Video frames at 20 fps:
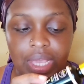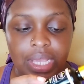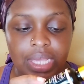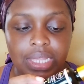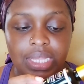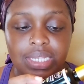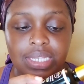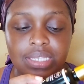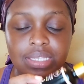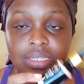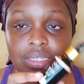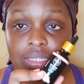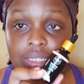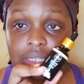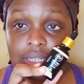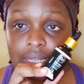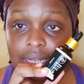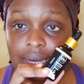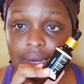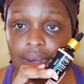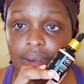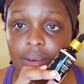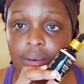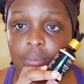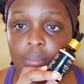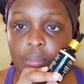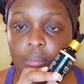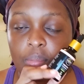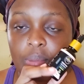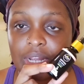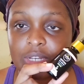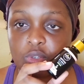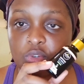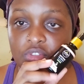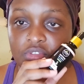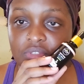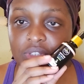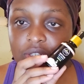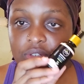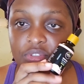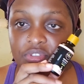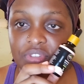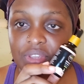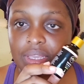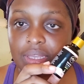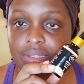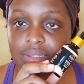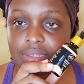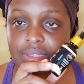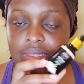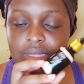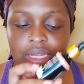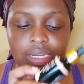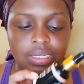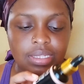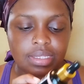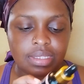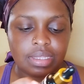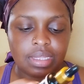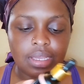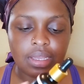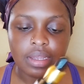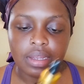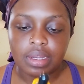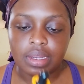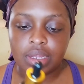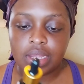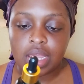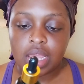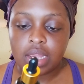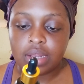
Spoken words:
This is still part of the Rouviers, and it's the